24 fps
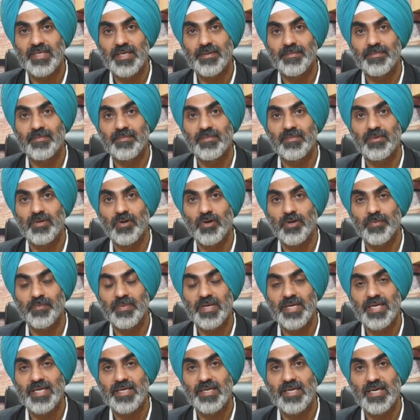They
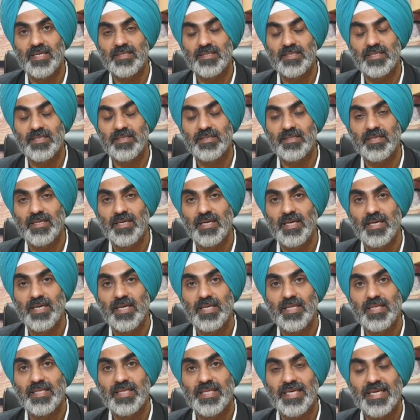normally does is
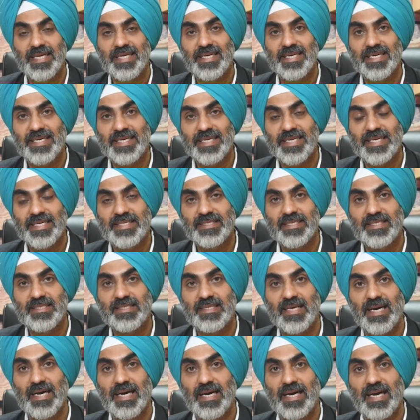they decreases
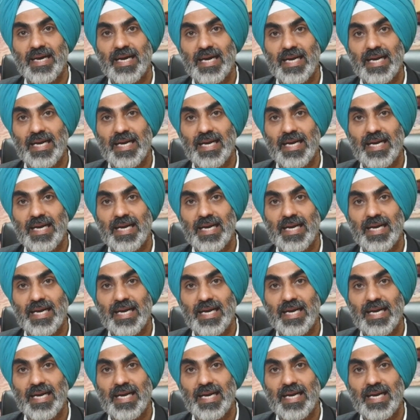the